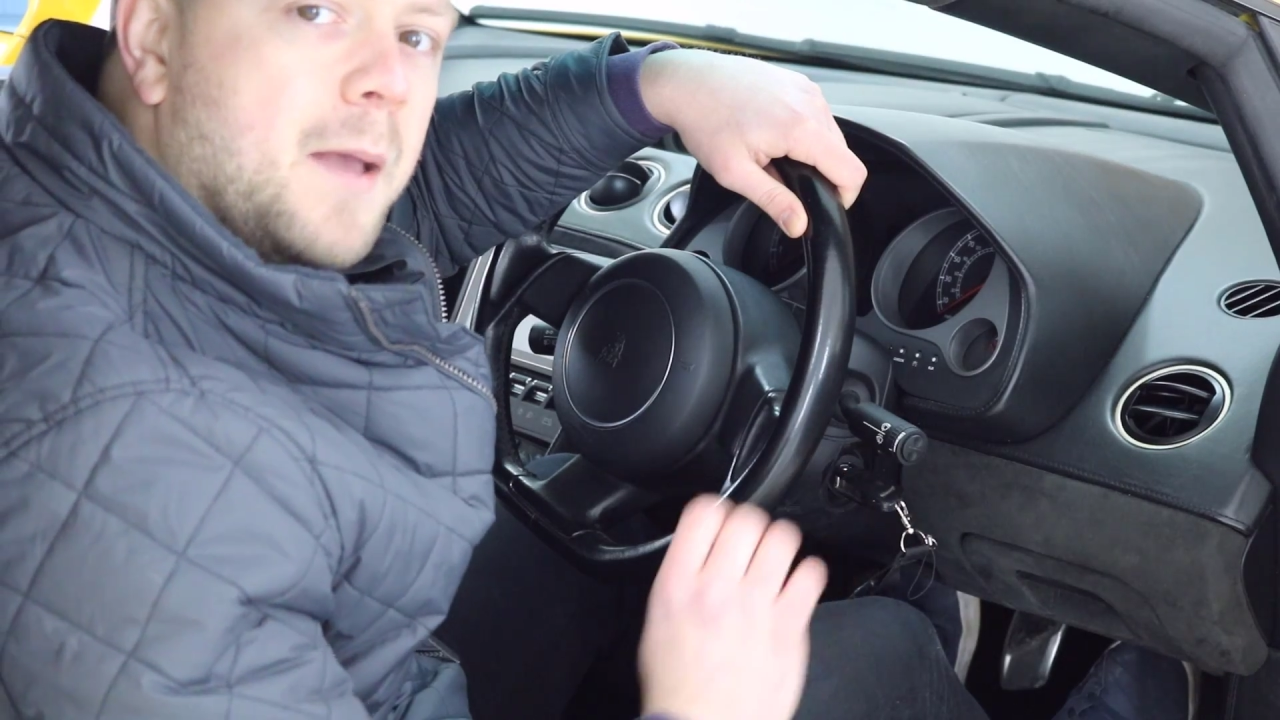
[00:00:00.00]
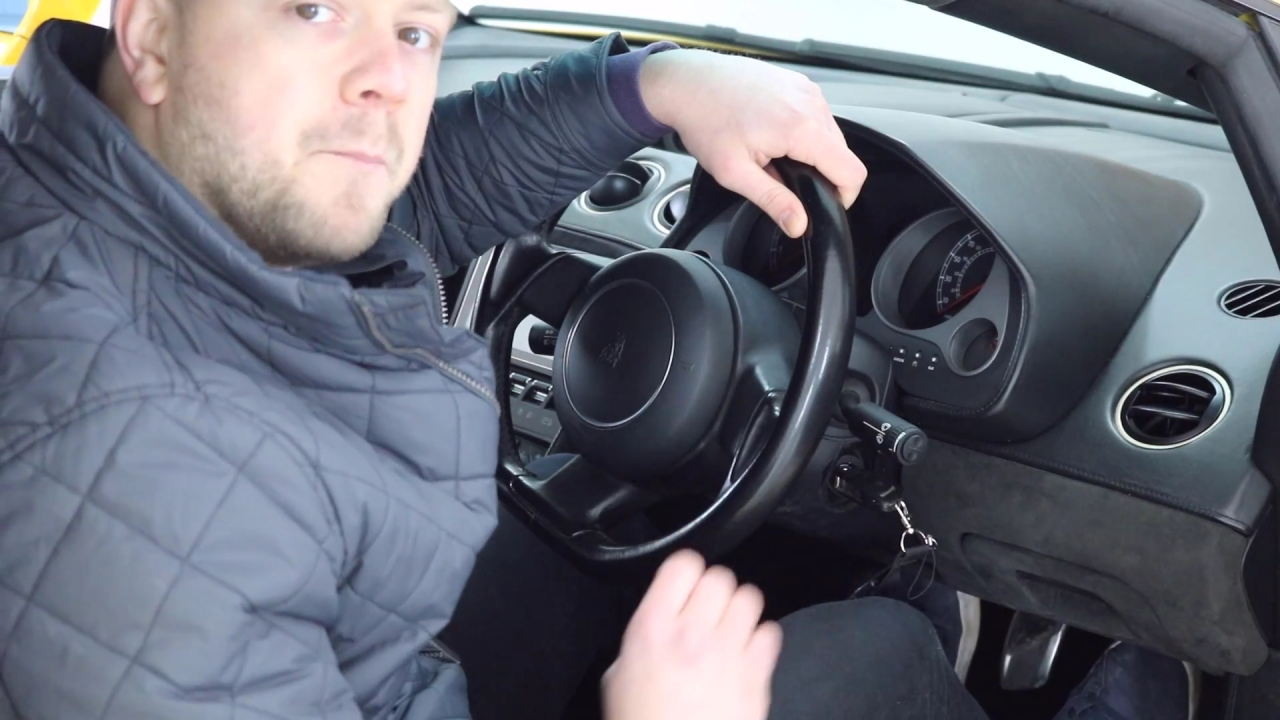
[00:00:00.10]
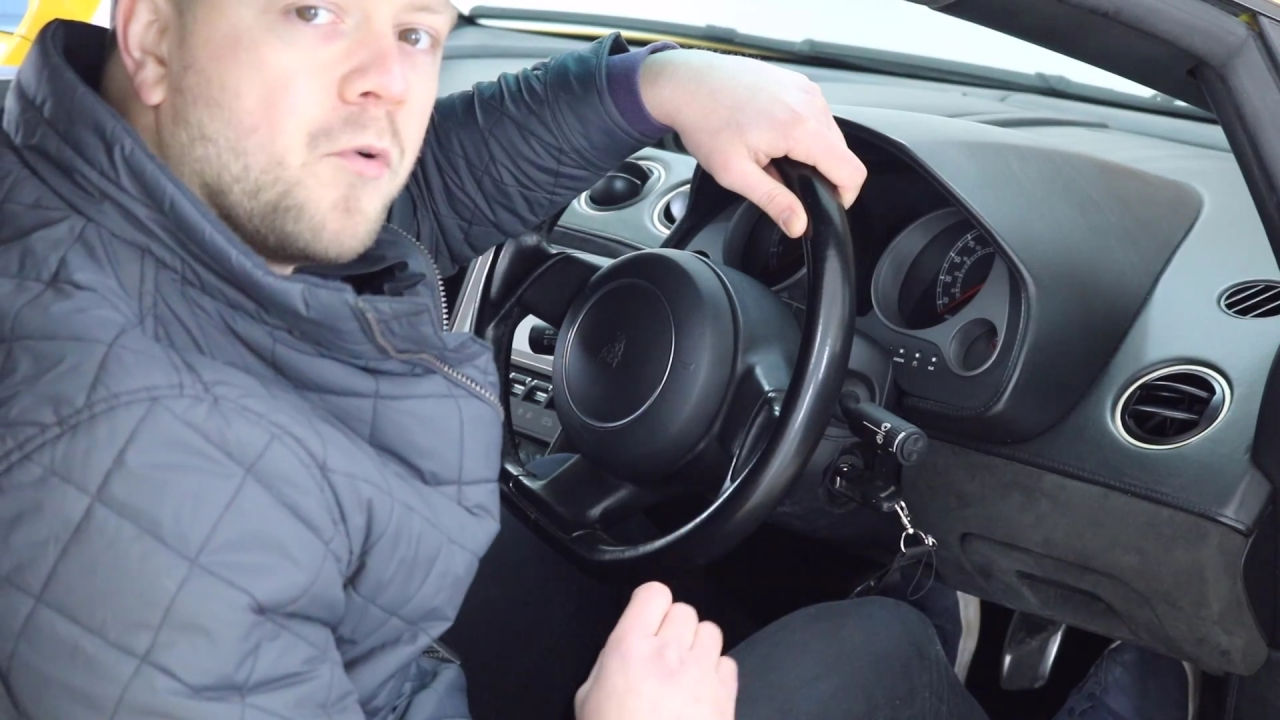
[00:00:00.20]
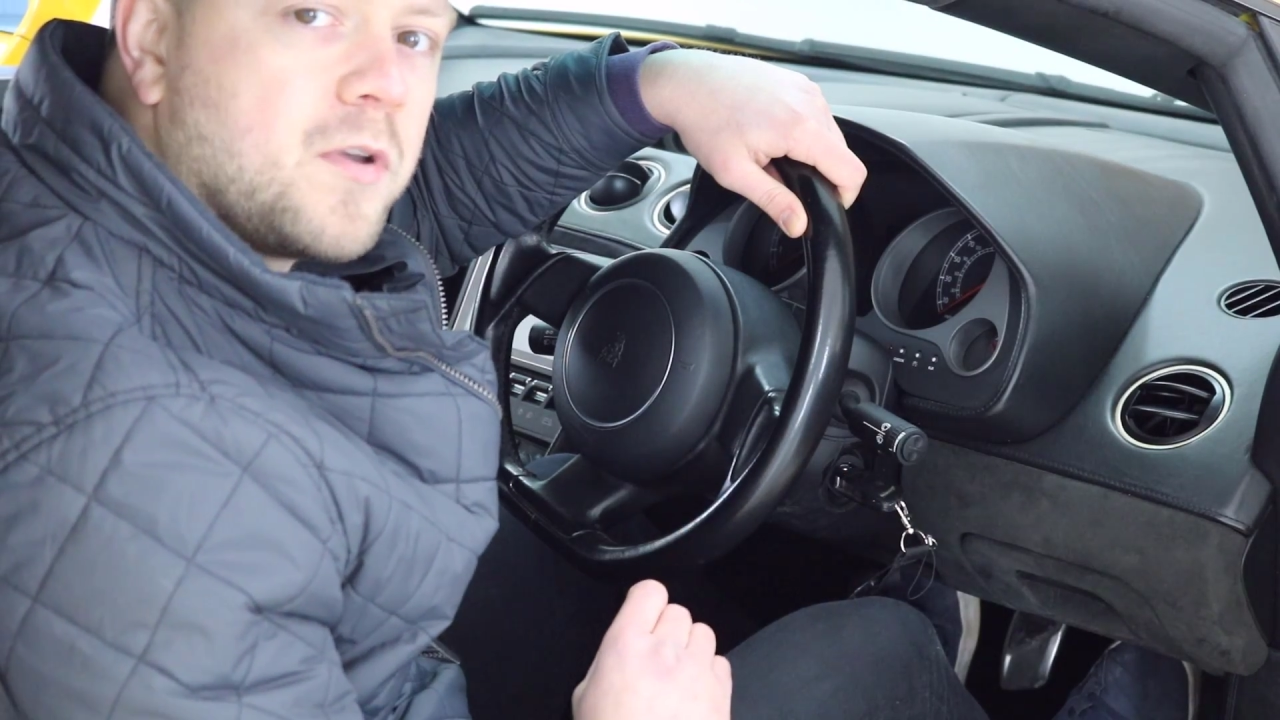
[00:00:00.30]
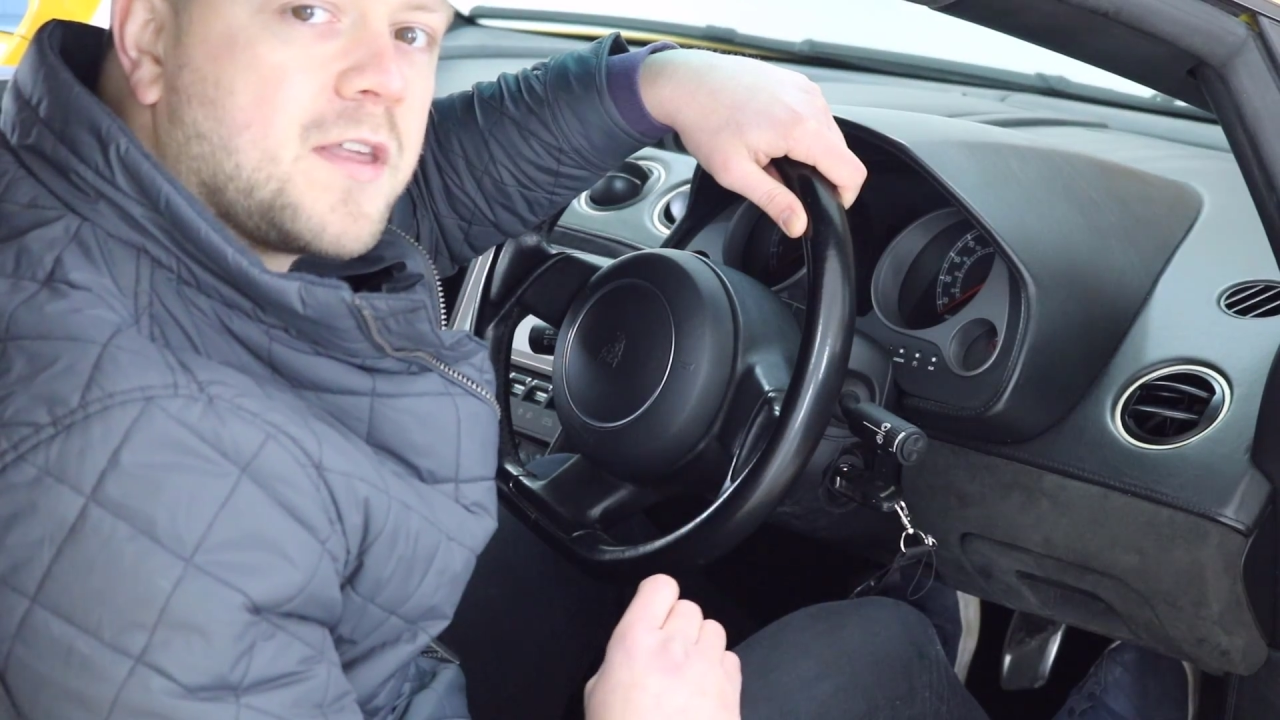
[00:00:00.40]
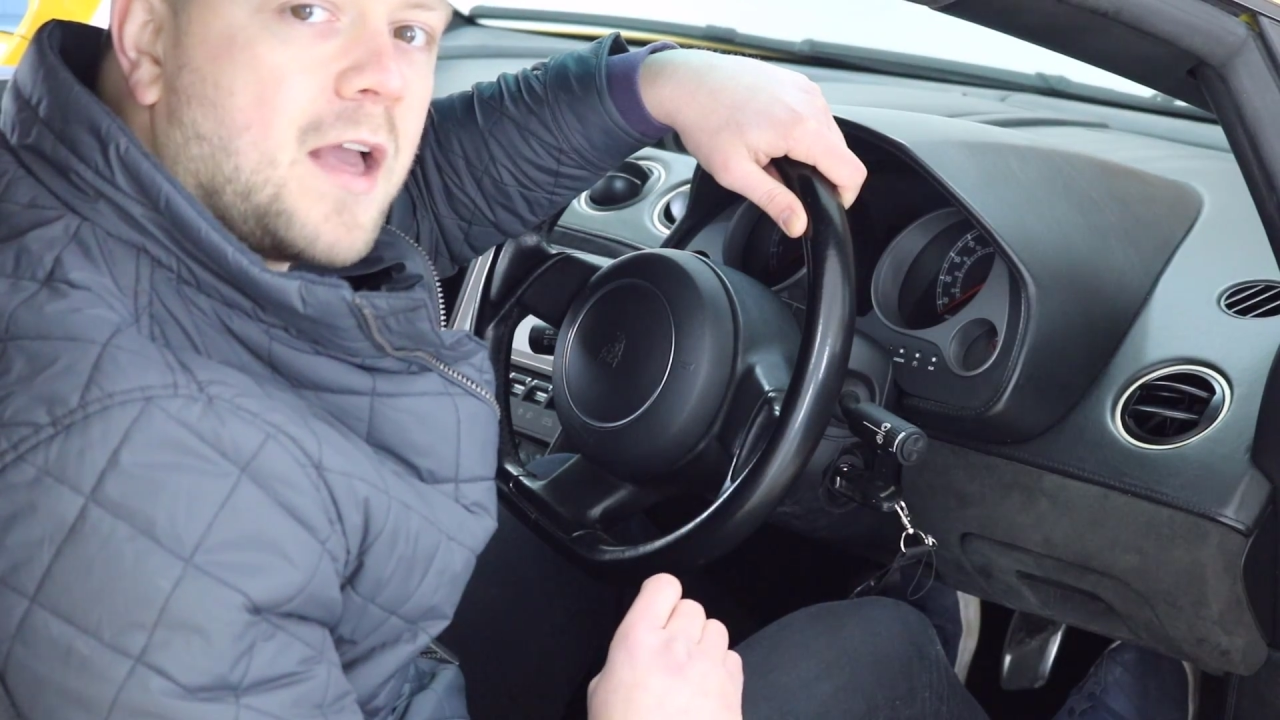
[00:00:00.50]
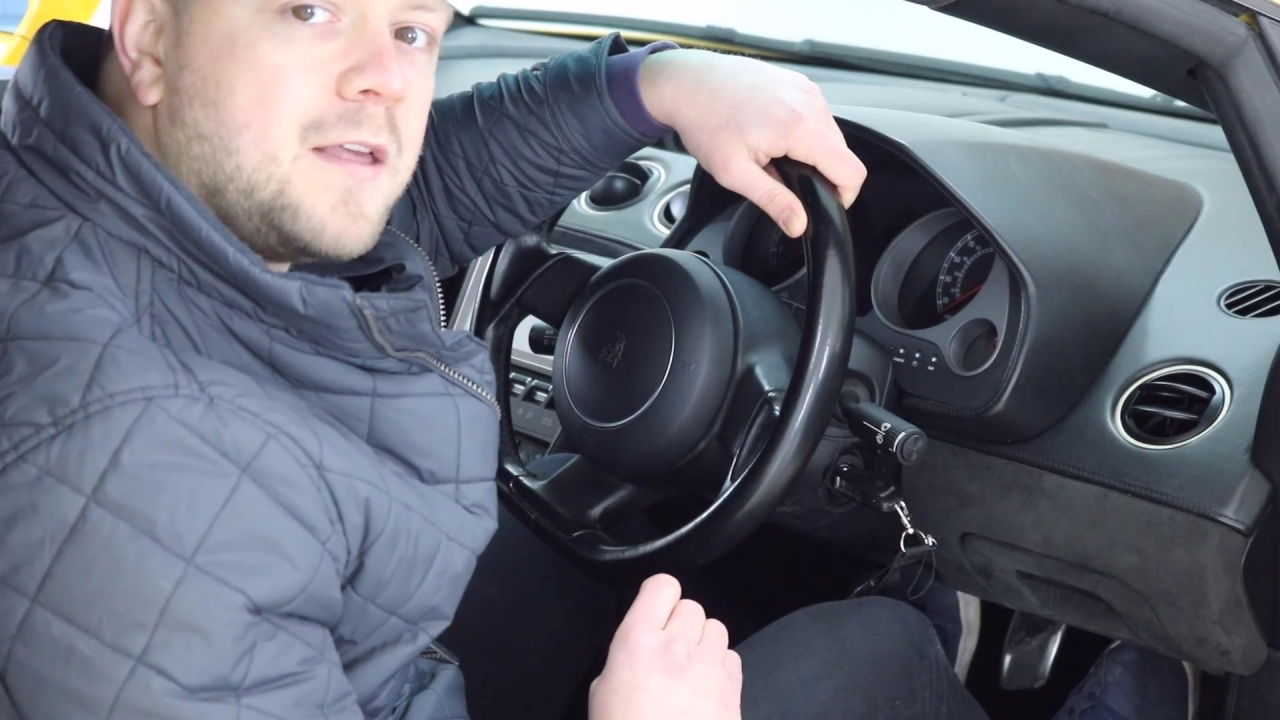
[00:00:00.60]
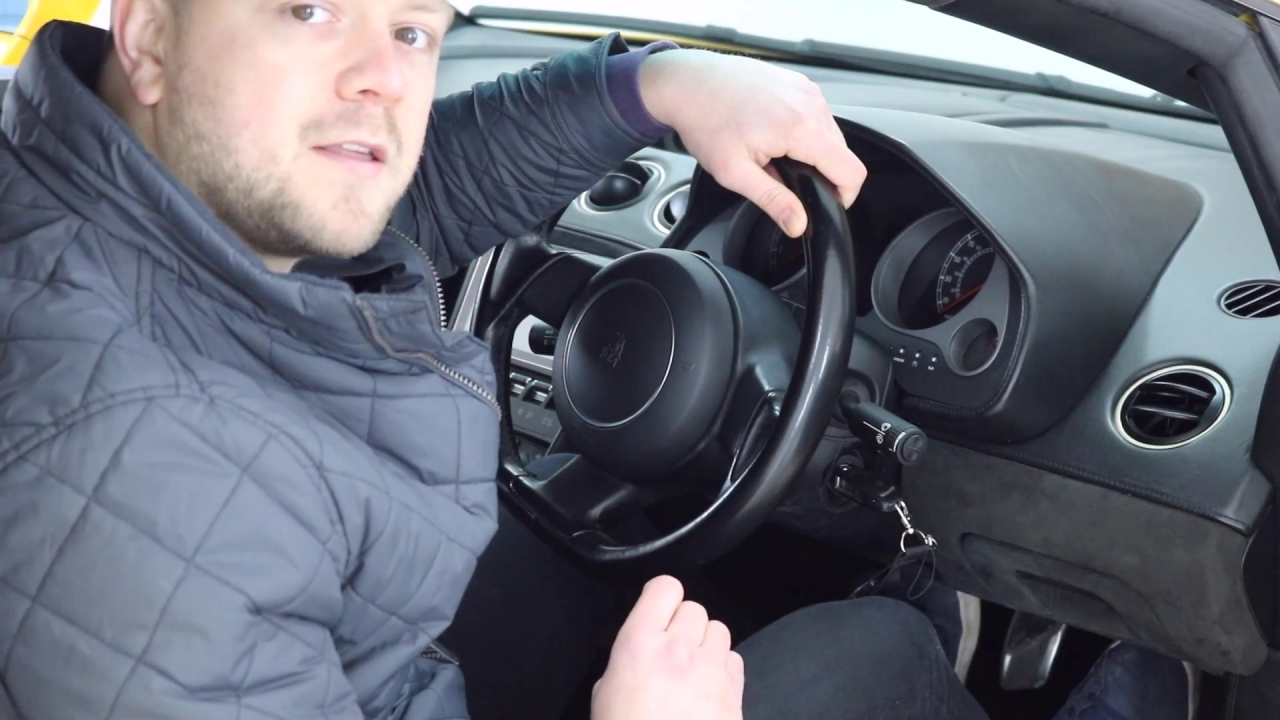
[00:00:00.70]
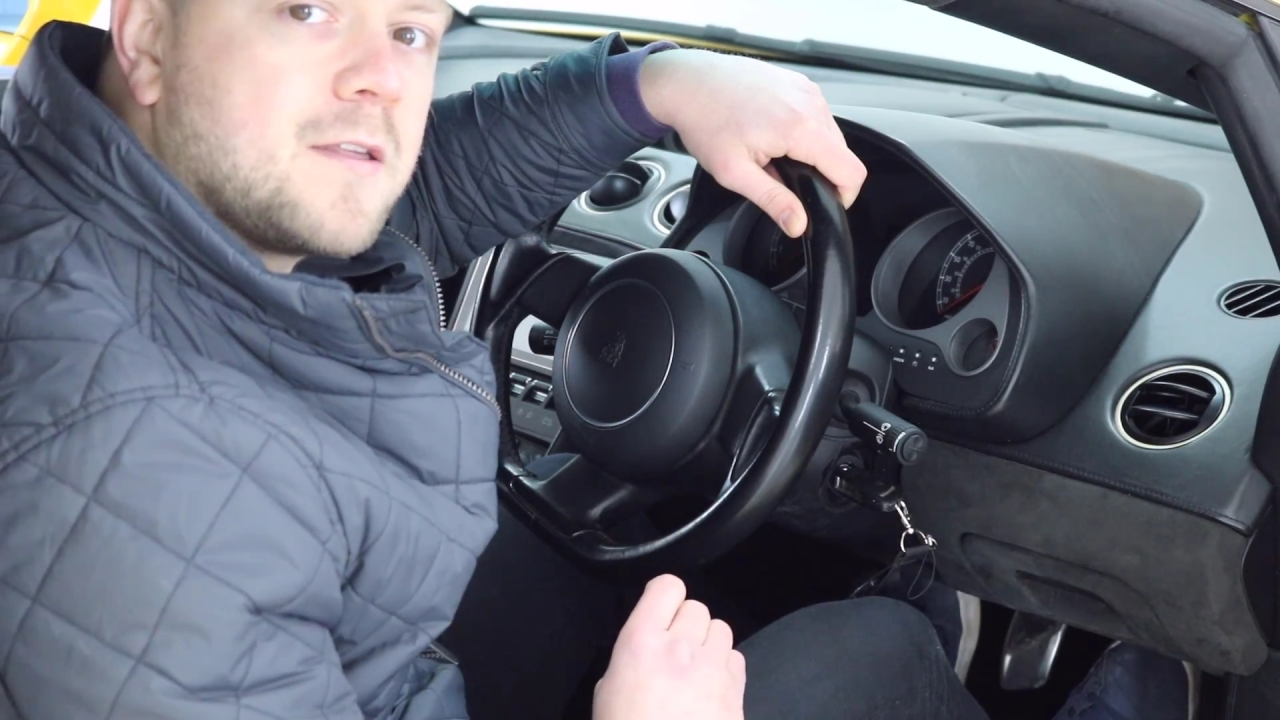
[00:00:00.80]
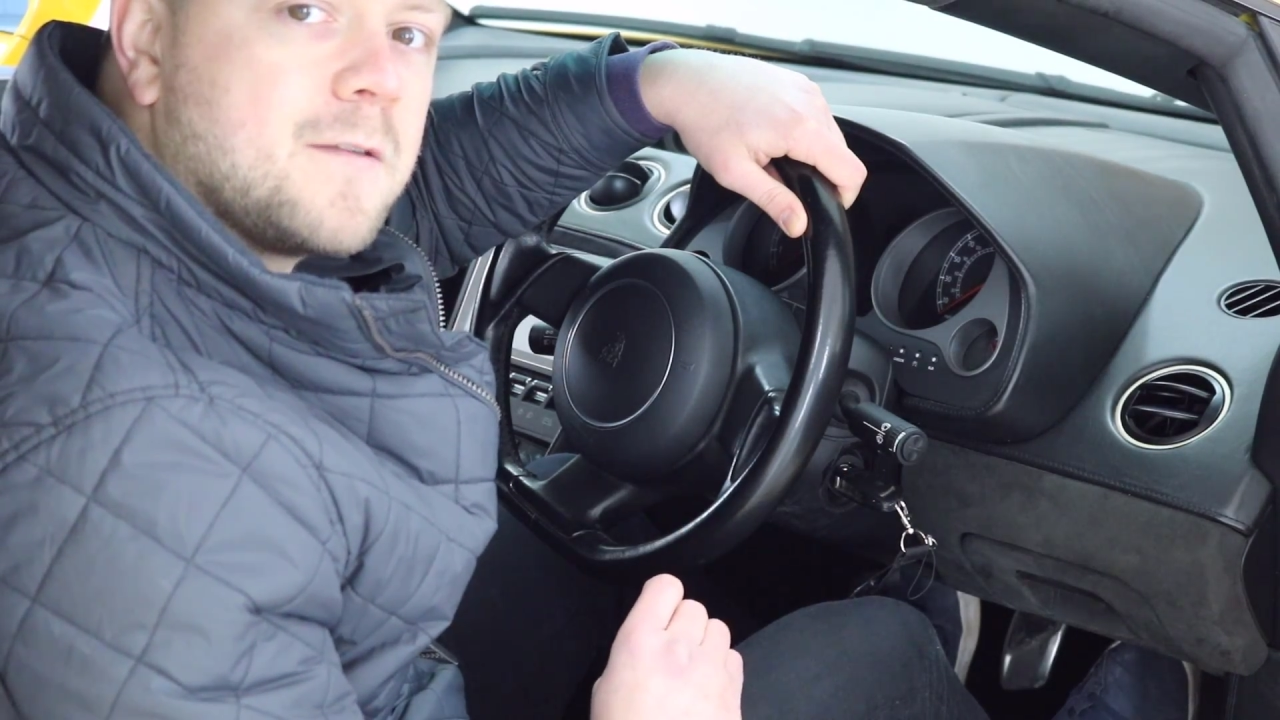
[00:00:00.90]
and
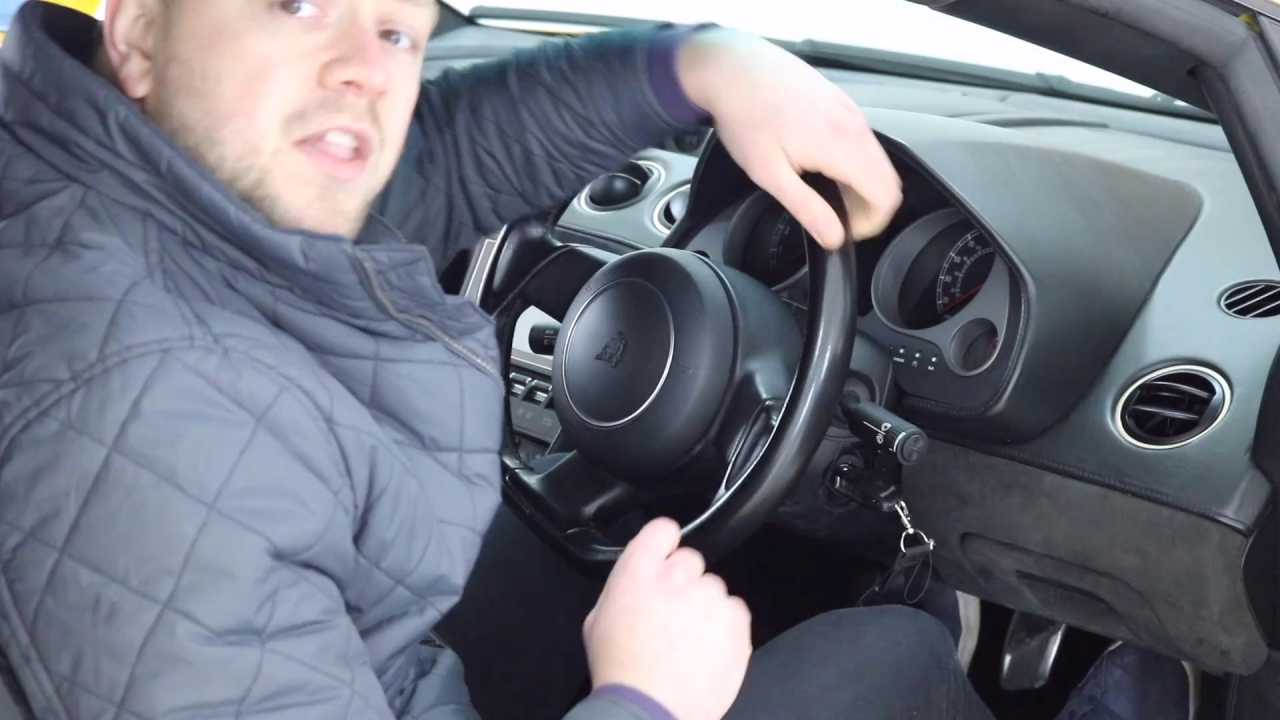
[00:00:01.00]
precise.